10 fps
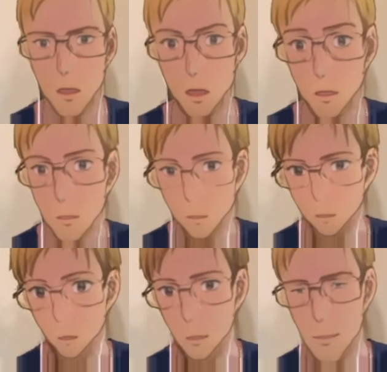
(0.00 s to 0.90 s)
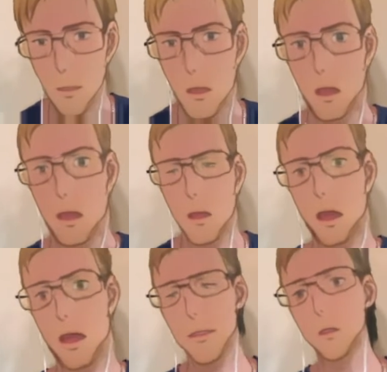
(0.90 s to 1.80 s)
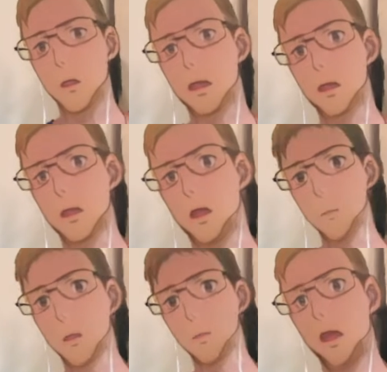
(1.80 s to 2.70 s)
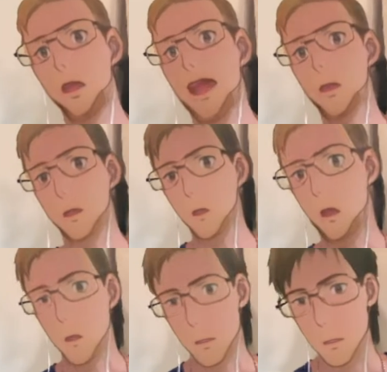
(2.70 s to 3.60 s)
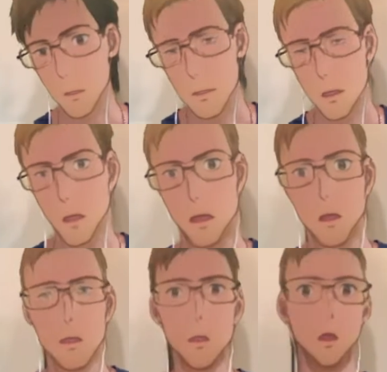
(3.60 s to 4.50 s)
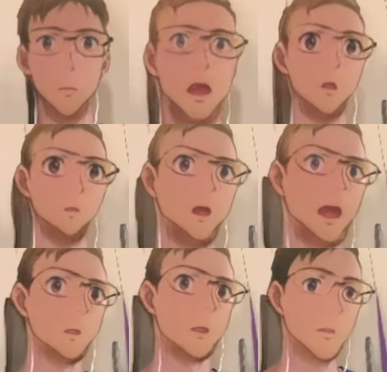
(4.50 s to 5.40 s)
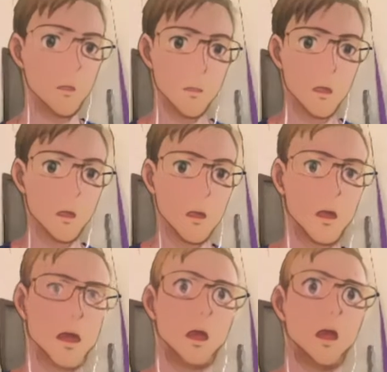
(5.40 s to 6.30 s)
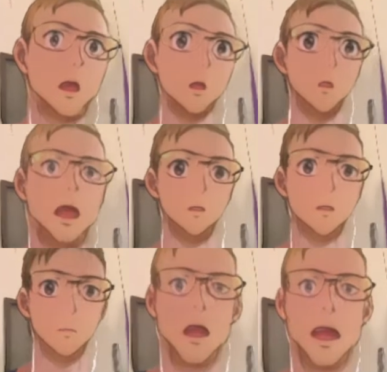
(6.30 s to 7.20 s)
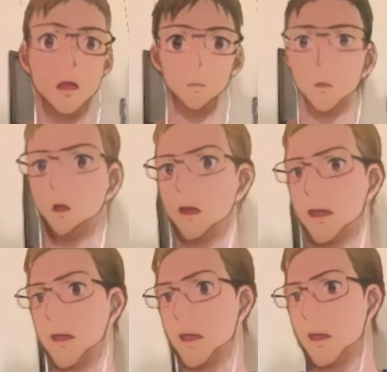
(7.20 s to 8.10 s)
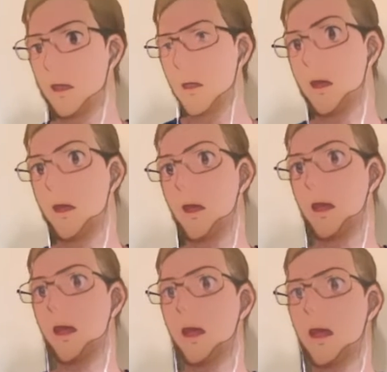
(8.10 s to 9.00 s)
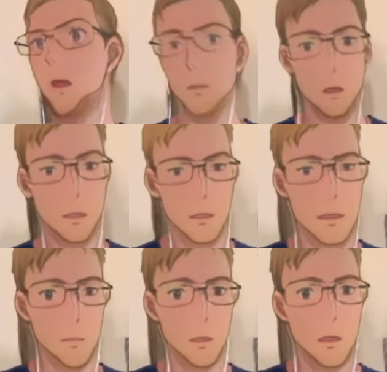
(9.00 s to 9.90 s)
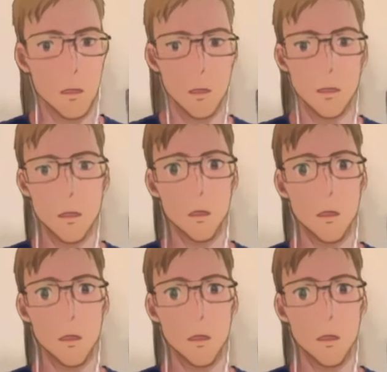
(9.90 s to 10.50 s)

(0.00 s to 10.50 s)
here. And it costs almost $1,000. So you make 150, you have to mine more than, what is it, 7 years?